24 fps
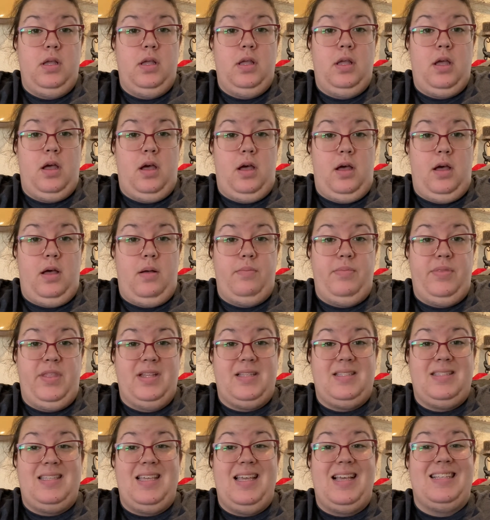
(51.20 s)

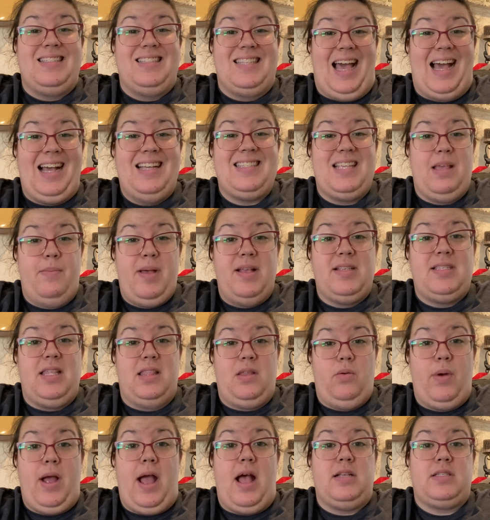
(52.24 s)
That's the exact same essay
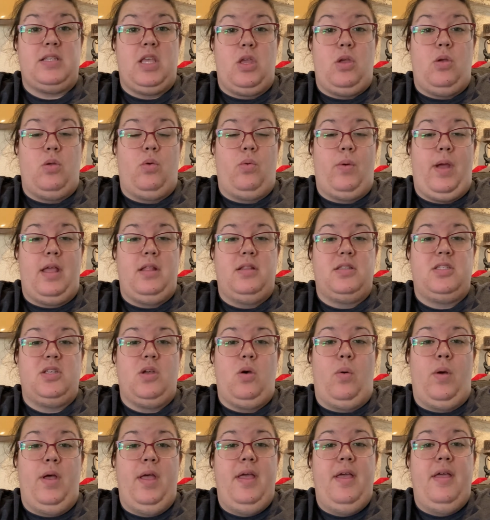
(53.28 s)
that we're asking you to write.
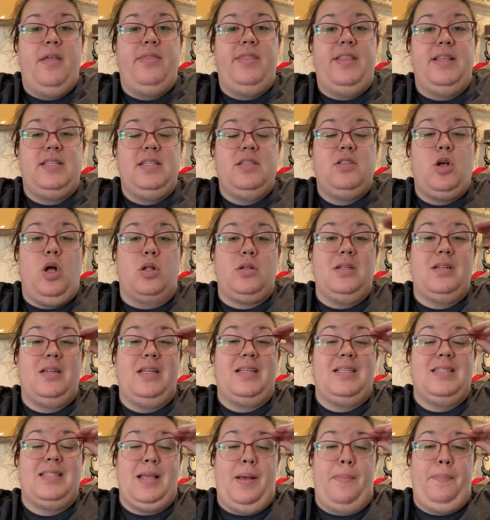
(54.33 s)
So this is called an
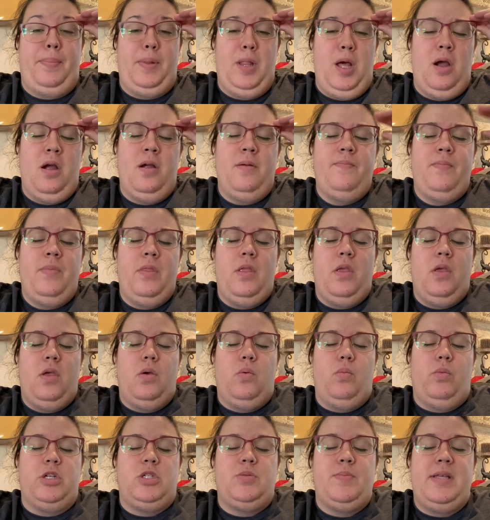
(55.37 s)
exemplar,
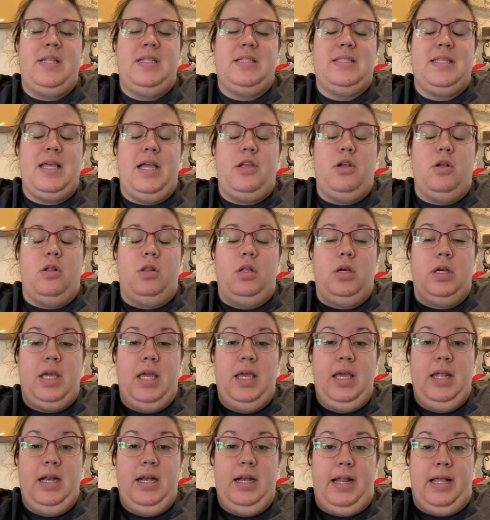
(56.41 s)
which means that you're
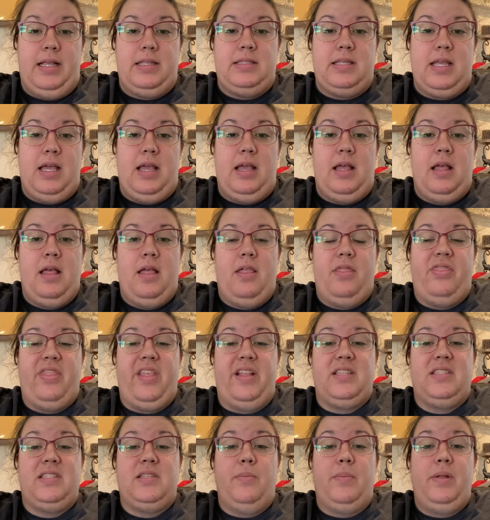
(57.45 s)
looking at an essay
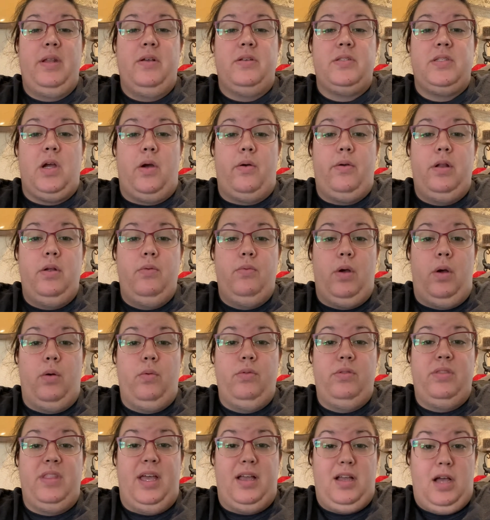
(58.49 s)
that somebody else already
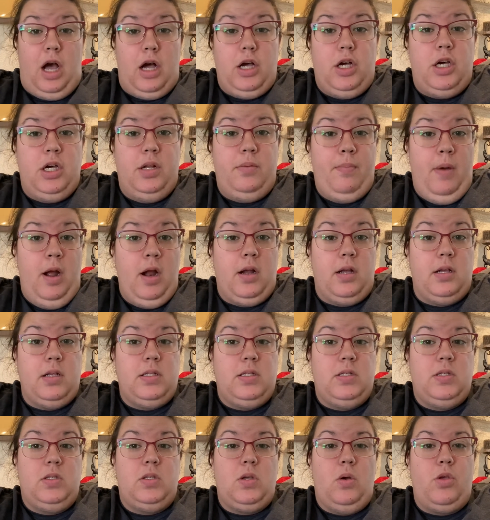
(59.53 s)
wrote that got good
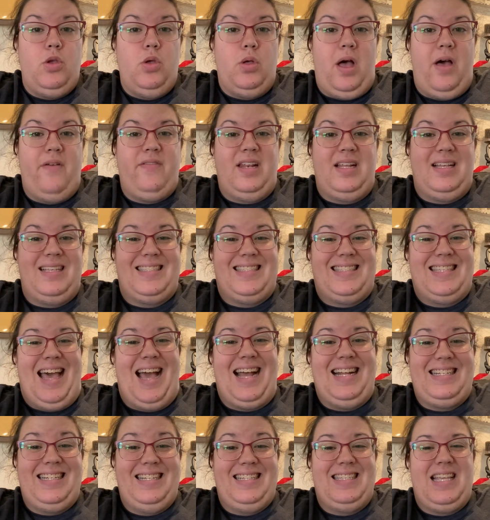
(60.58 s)
marks. So you'll have an
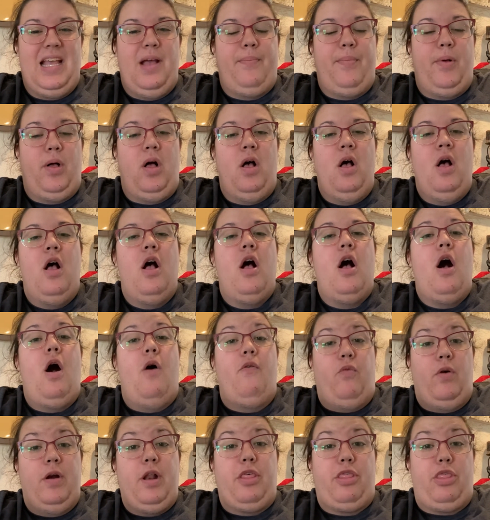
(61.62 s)
exact example
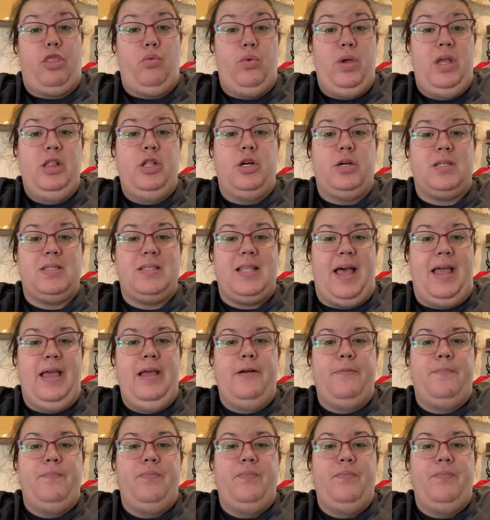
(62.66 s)
of what a 3 looks like